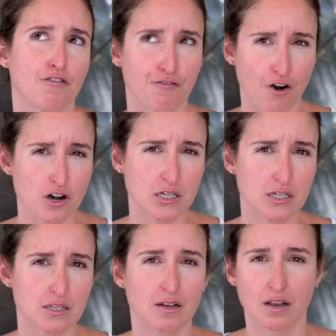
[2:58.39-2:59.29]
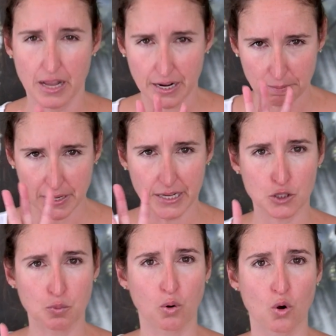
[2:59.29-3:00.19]
First, let me
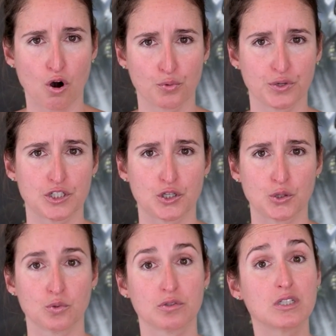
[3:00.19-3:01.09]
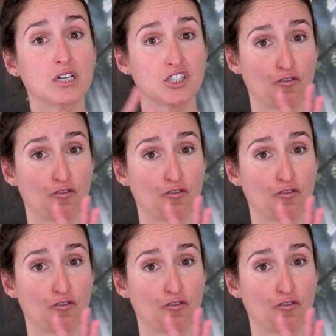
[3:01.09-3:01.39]
explore with you these